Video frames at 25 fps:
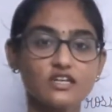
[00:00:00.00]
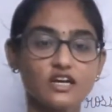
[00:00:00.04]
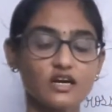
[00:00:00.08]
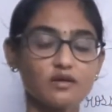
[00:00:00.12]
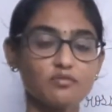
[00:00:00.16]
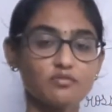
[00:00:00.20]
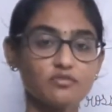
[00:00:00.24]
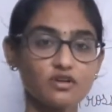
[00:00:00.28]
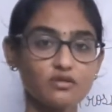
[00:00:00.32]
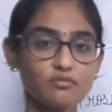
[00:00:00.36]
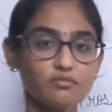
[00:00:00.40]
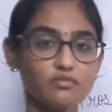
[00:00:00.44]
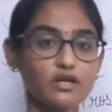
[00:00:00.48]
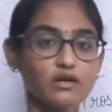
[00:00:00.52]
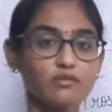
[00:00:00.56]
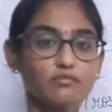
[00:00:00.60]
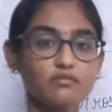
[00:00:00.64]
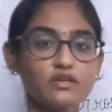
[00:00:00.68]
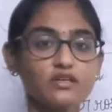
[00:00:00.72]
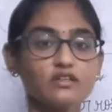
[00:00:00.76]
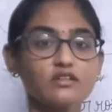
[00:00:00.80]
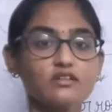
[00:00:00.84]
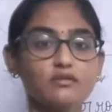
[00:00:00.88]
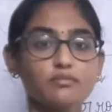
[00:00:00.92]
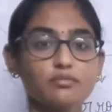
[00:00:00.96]
I am not
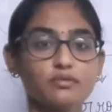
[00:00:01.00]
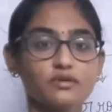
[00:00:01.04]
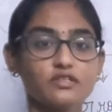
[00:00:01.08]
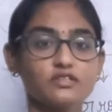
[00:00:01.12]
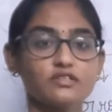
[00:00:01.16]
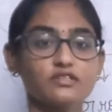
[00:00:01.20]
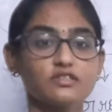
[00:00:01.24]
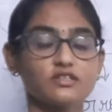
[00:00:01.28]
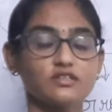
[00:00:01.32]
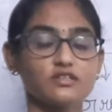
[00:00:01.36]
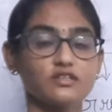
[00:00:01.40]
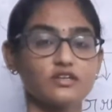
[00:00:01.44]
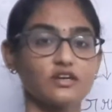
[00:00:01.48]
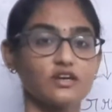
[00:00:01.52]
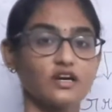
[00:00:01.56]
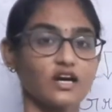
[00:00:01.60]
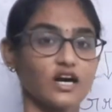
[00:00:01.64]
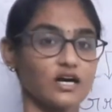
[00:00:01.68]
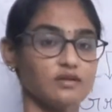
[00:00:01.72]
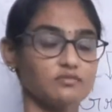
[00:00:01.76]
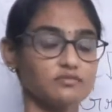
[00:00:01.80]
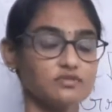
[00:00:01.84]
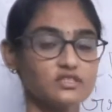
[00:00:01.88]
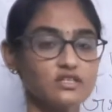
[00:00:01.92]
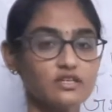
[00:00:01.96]
blaming the person.
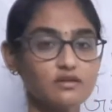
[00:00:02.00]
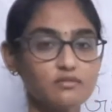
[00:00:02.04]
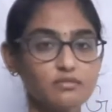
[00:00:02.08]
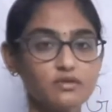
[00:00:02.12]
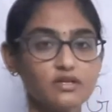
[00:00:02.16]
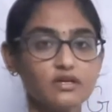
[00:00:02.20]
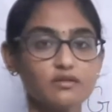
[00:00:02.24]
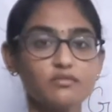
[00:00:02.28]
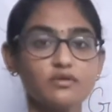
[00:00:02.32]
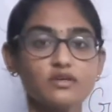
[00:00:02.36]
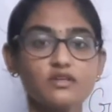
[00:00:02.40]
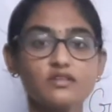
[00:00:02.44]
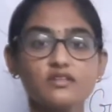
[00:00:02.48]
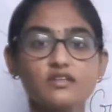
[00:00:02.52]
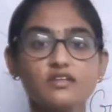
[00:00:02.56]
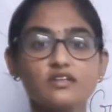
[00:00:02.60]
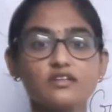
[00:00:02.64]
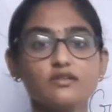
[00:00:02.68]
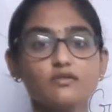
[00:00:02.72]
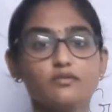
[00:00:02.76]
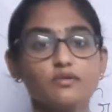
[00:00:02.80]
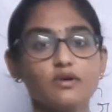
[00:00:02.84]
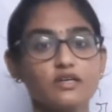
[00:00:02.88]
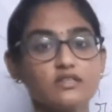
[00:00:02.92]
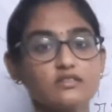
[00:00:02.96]
I am still blaming the
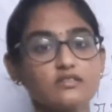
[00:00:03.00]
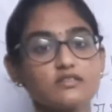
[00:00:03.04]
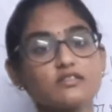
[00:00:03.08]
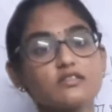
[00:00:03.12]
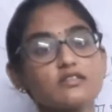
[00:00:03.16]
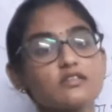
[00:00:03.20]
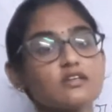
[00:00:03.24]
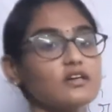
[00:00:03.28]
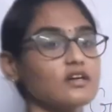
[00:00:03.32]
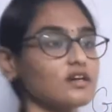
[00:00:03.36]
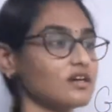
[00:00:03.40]
device.